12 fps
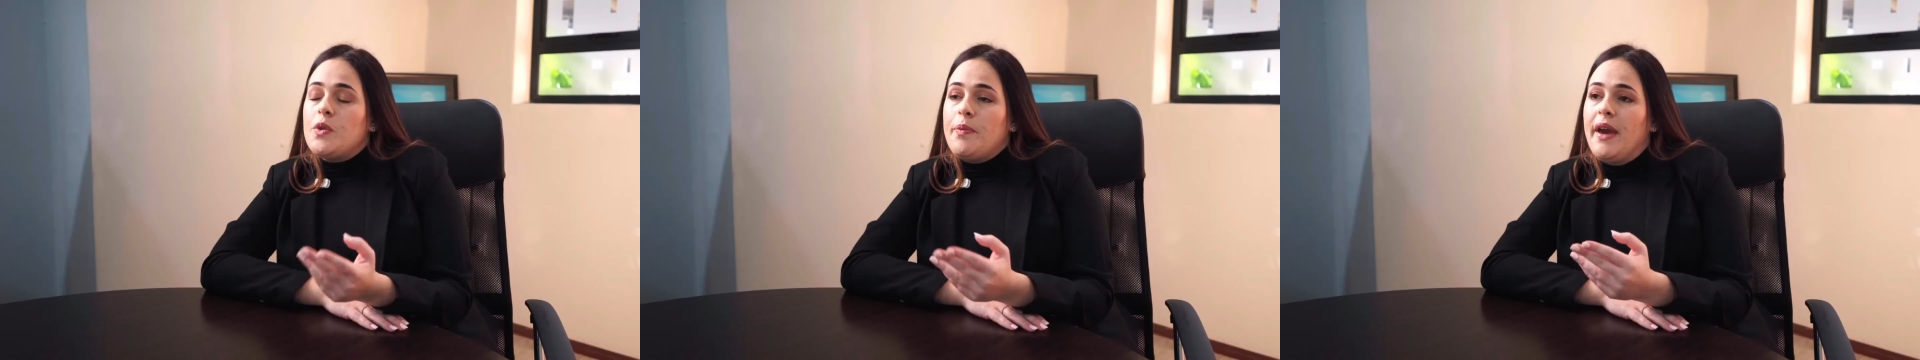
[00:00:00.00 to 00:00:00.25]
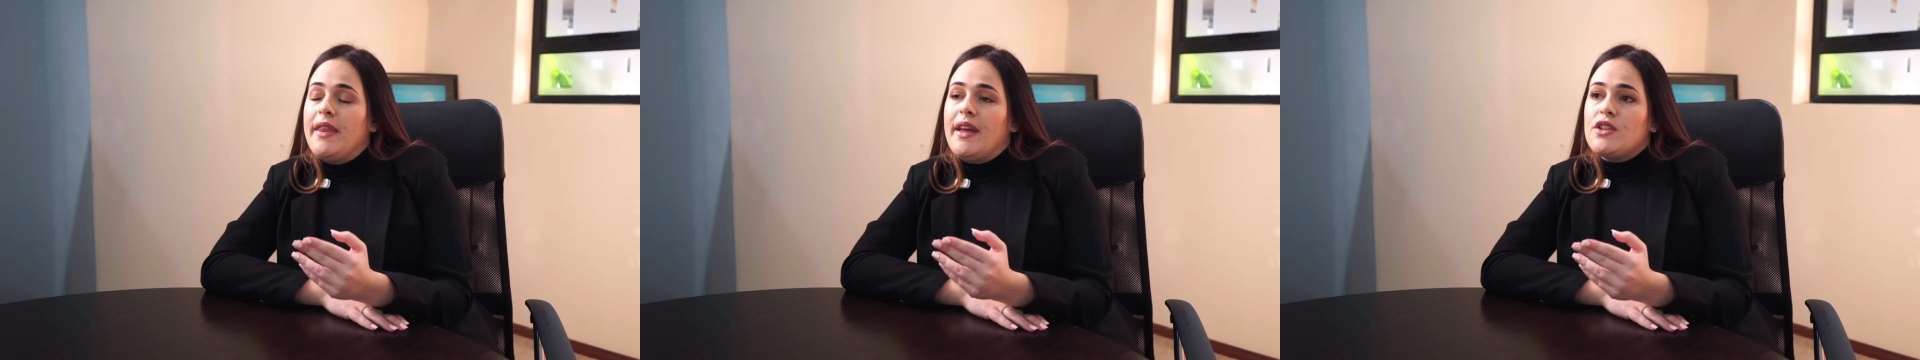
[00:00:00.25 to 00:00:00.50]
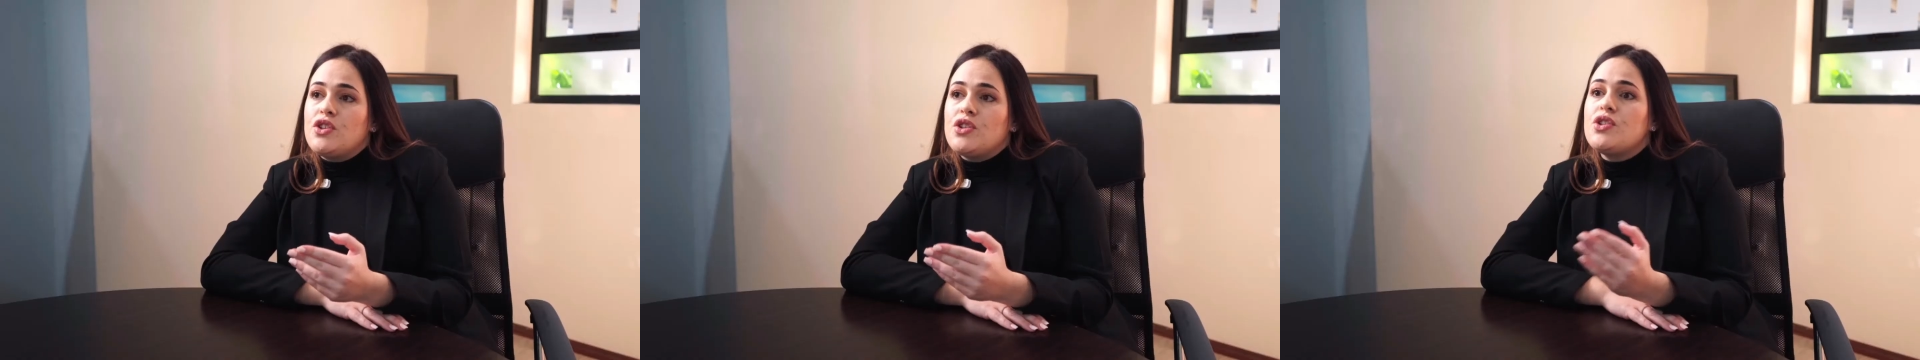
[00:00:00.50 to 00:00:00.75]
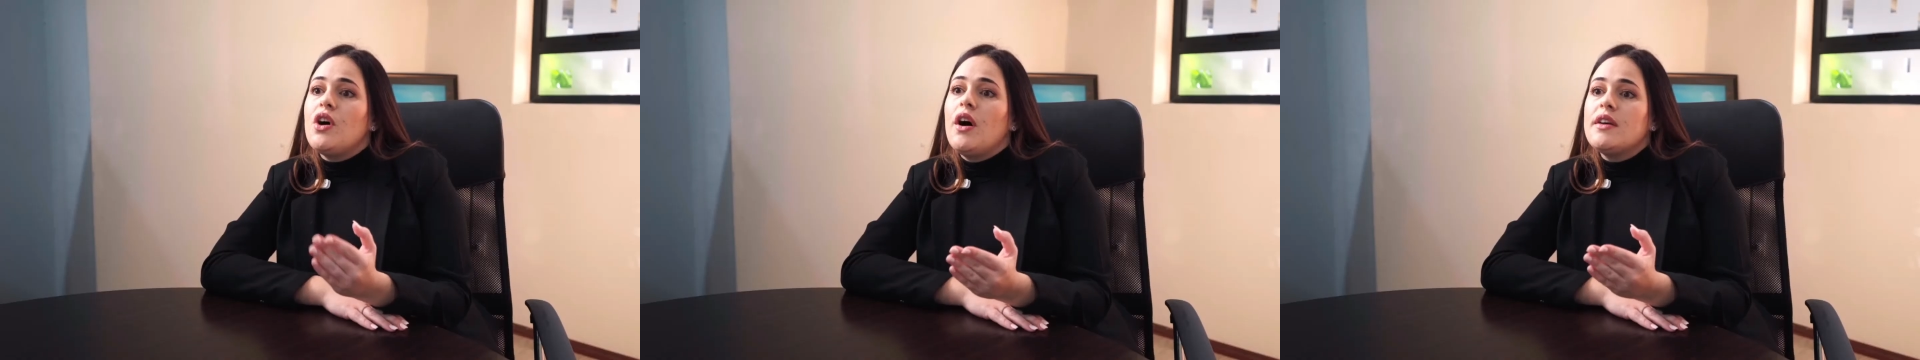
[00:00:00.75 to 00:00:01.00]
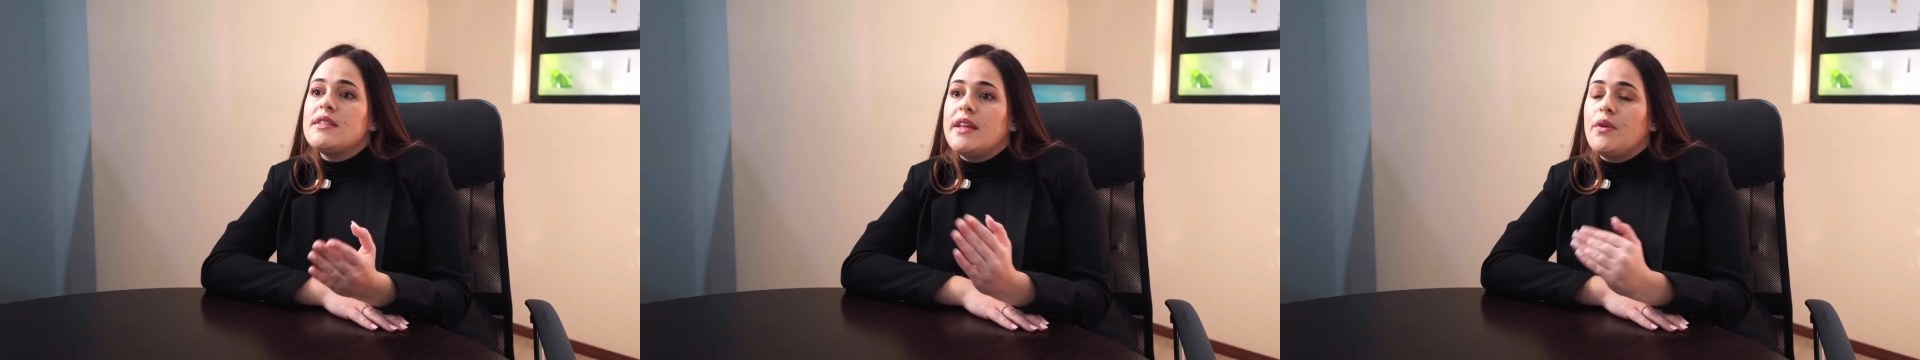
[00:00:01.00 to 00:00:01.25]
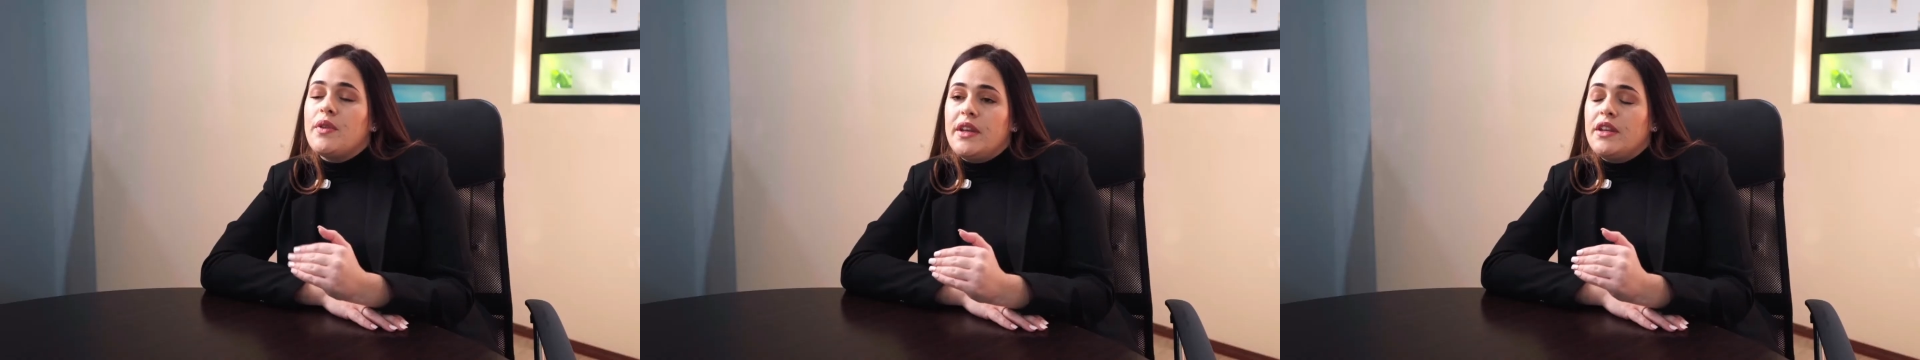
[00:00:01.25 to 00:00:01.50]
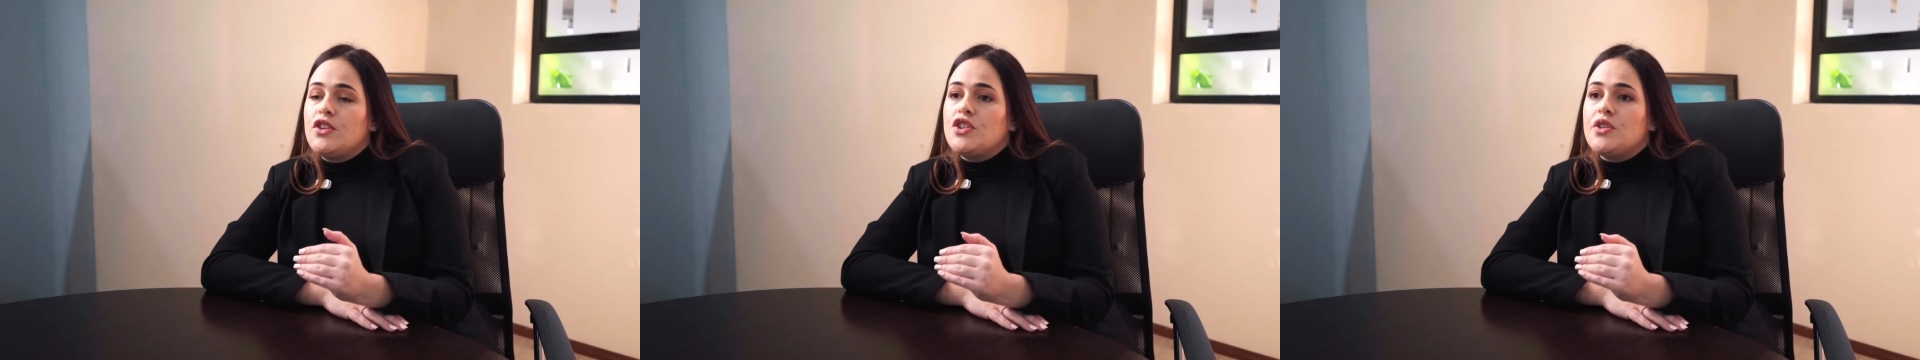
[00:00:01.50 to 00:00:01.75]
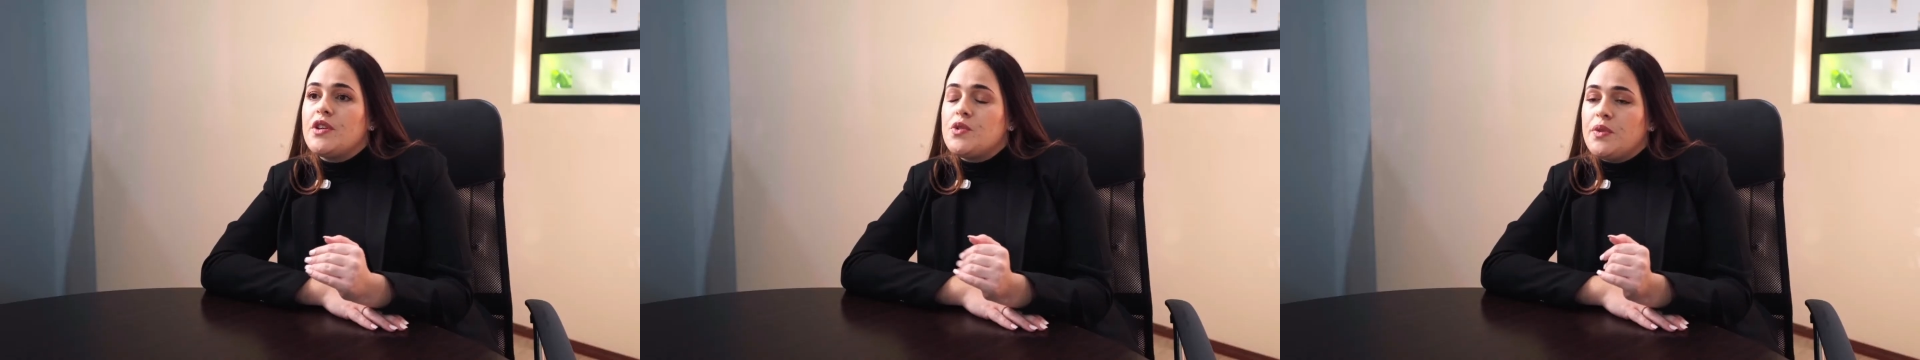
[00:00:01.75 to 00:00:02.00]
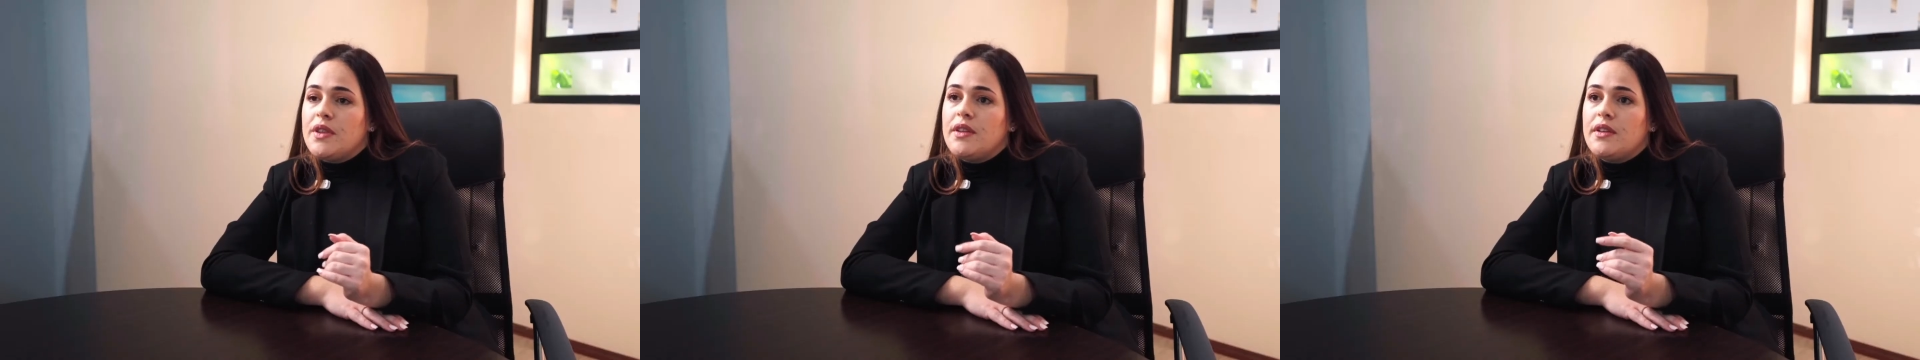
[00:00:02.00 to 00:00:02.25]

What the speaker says: we pay that to SARS, they will then issue us with